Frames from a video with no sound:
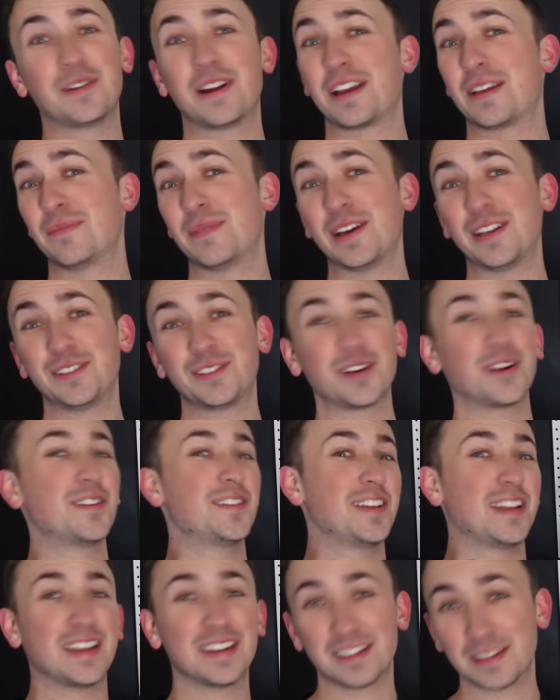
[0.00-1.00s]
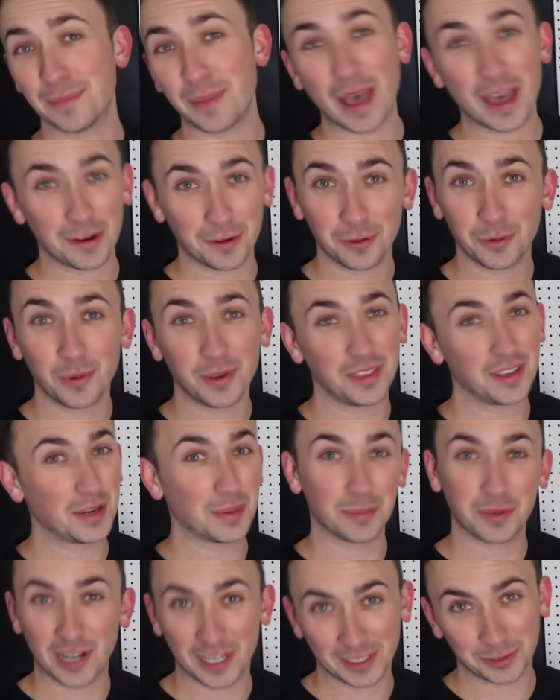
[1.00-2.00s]
recommend charging into battle with a
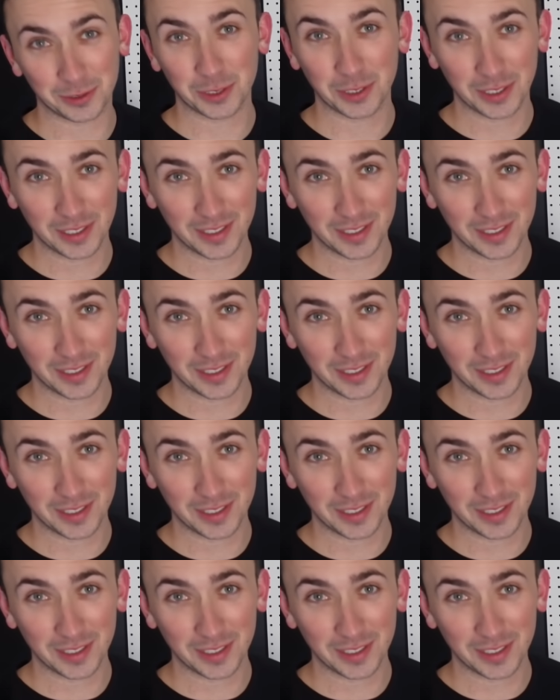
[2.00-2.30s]
compressor.